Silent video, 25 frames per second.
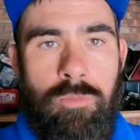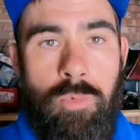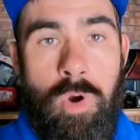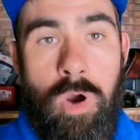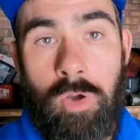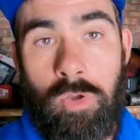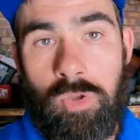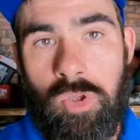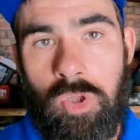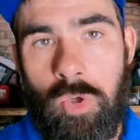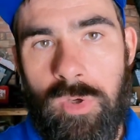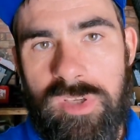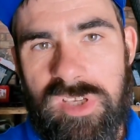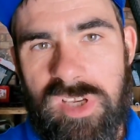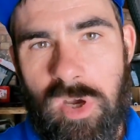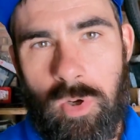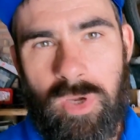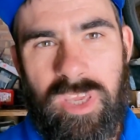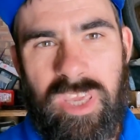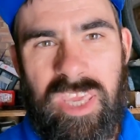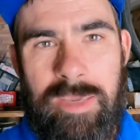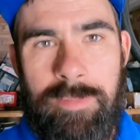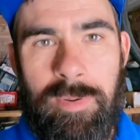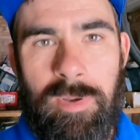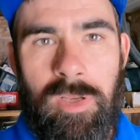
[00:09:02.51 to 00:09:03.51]
And what I'll do is I'll
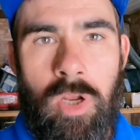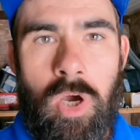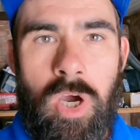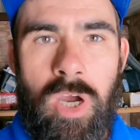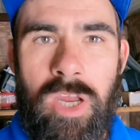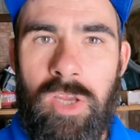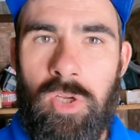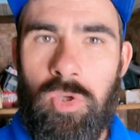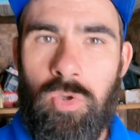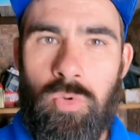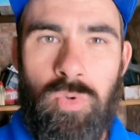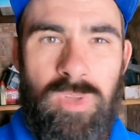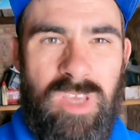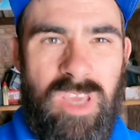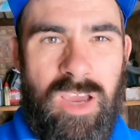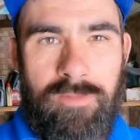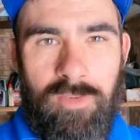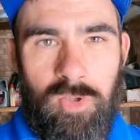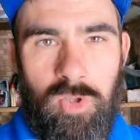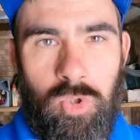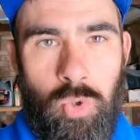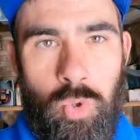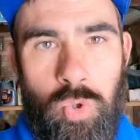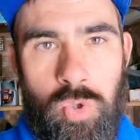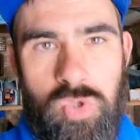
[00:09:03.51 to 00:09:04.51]
keep an eye on all the
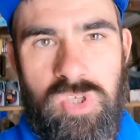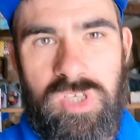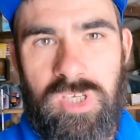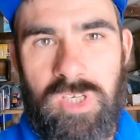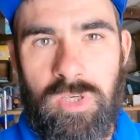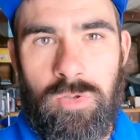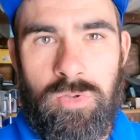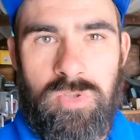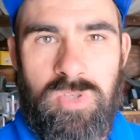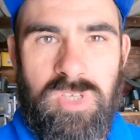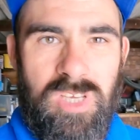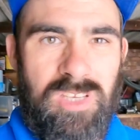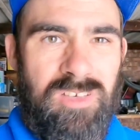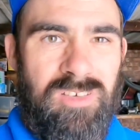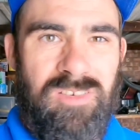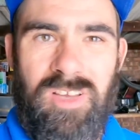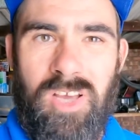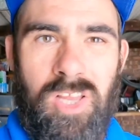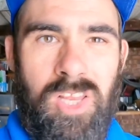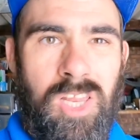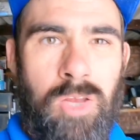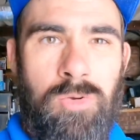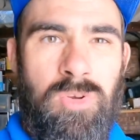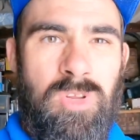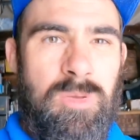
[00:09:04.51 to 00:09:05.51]
other door sills, and
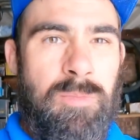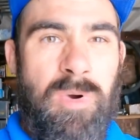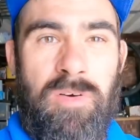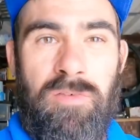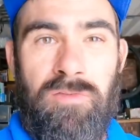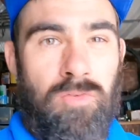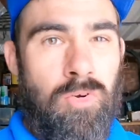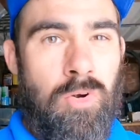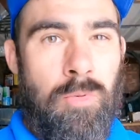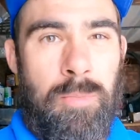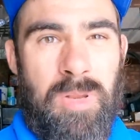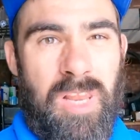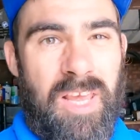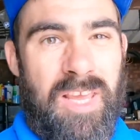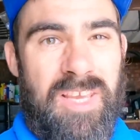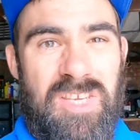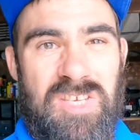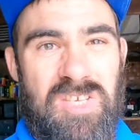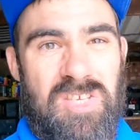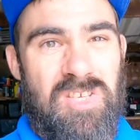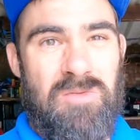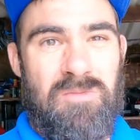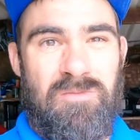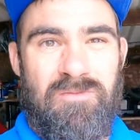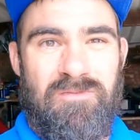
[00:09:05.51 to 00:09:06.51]
I'll only bother
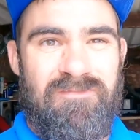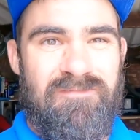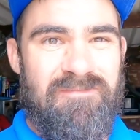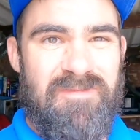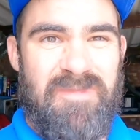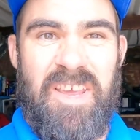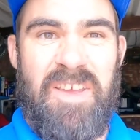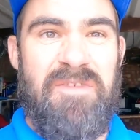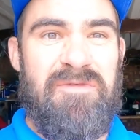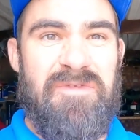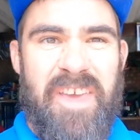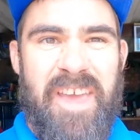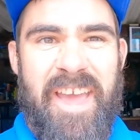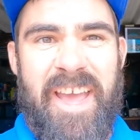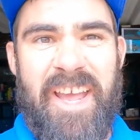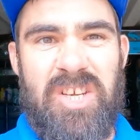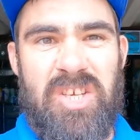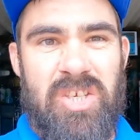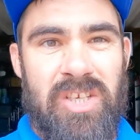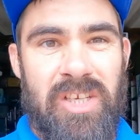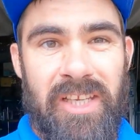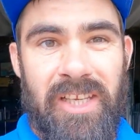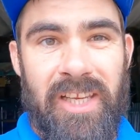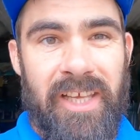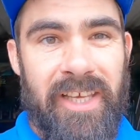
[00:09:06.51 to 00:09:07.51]
replacing them if they
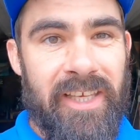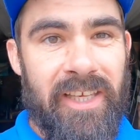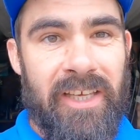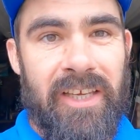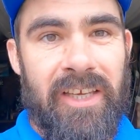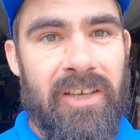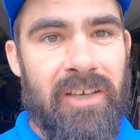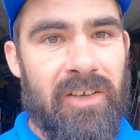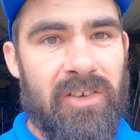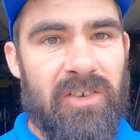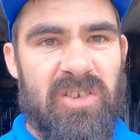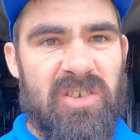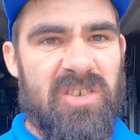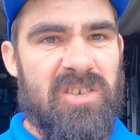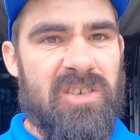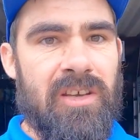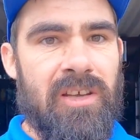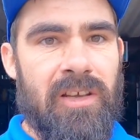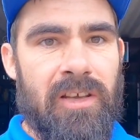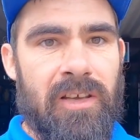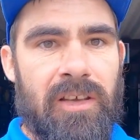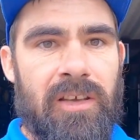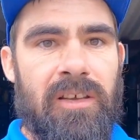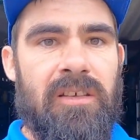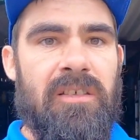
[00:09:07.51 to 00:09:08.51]
actually leak, because
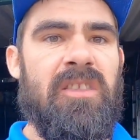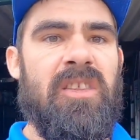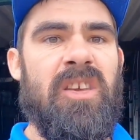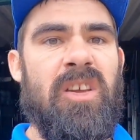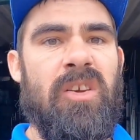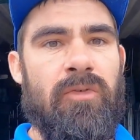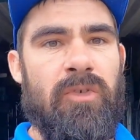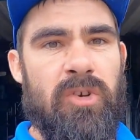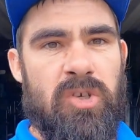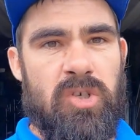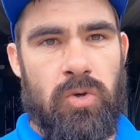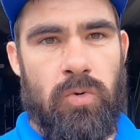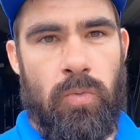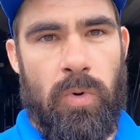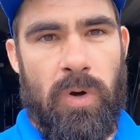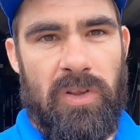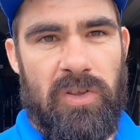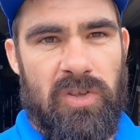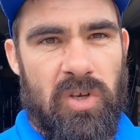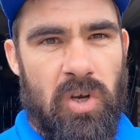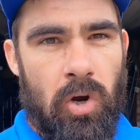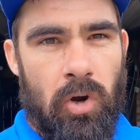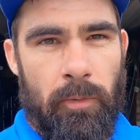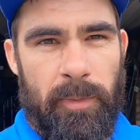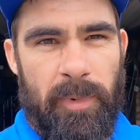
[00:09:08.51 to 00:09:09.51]
the original
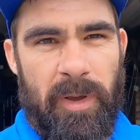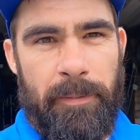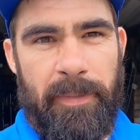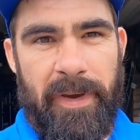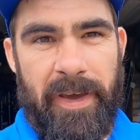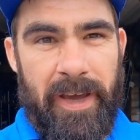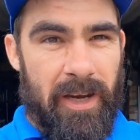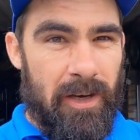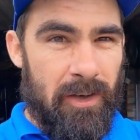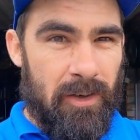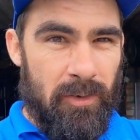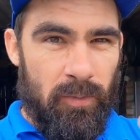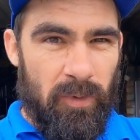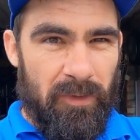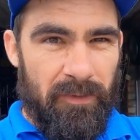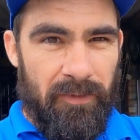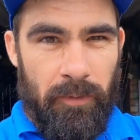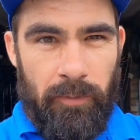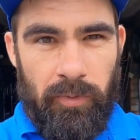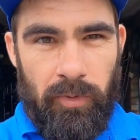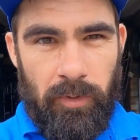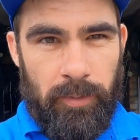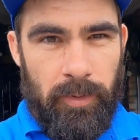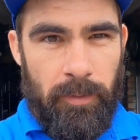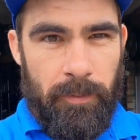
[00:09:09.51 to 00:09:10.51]
ones are a bit better with
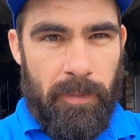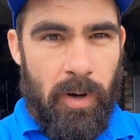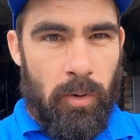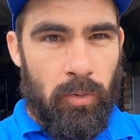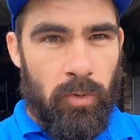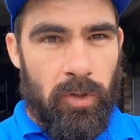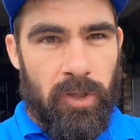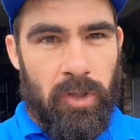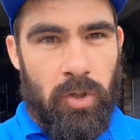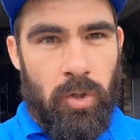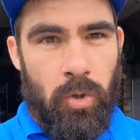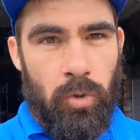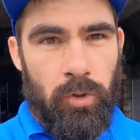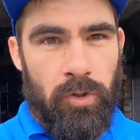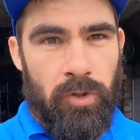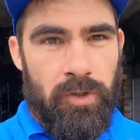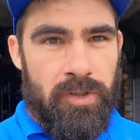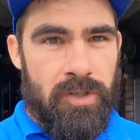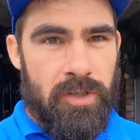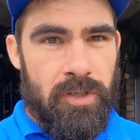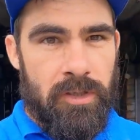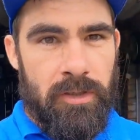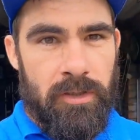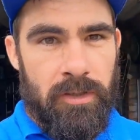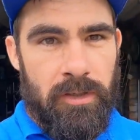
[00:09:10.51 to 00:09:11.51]
the proper moulded
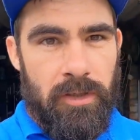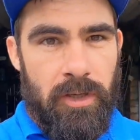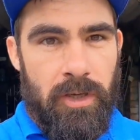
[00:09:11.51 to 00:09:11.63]
corners.